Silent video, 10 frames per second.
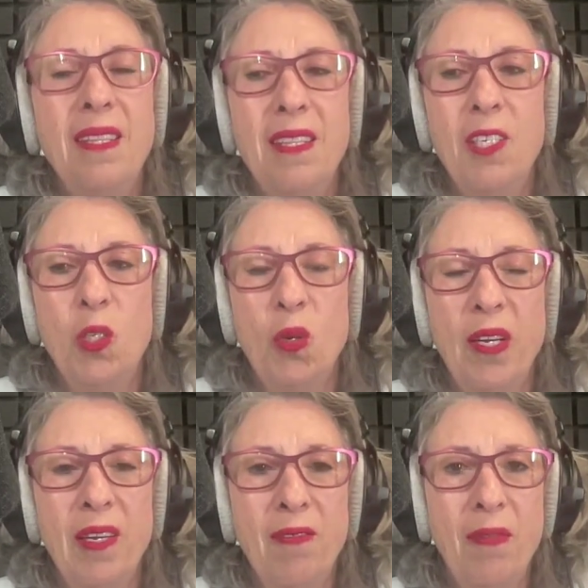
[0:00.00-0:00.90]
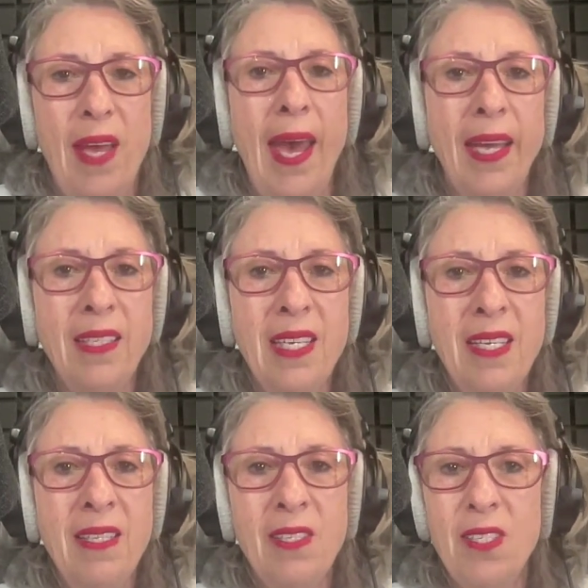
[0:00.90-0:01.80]
the joy of
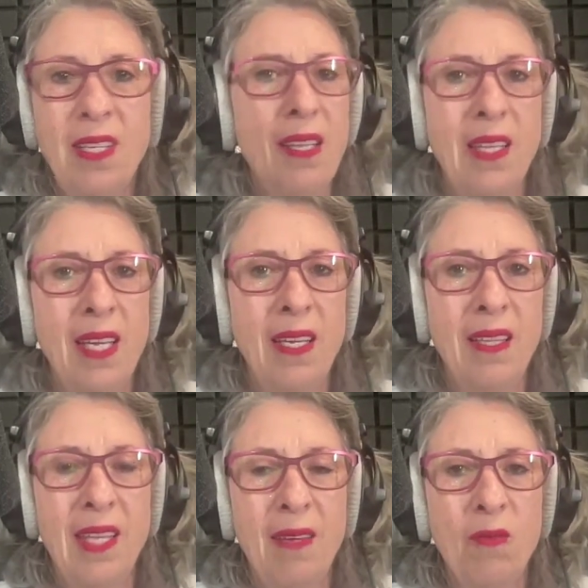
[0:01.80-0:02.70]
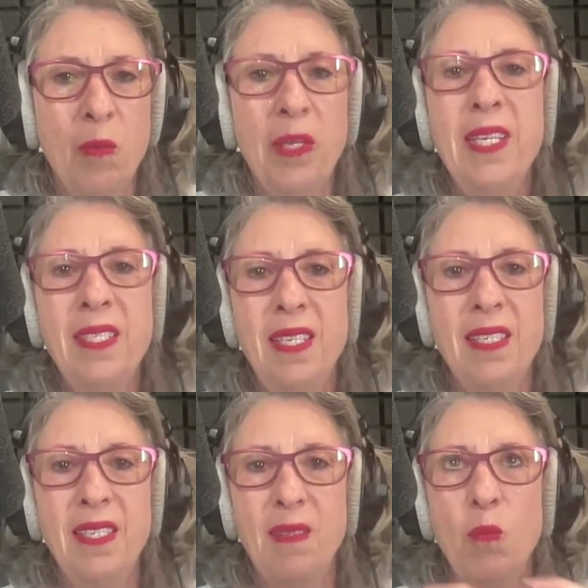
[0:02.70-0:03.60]
acting, there's nothing that replaces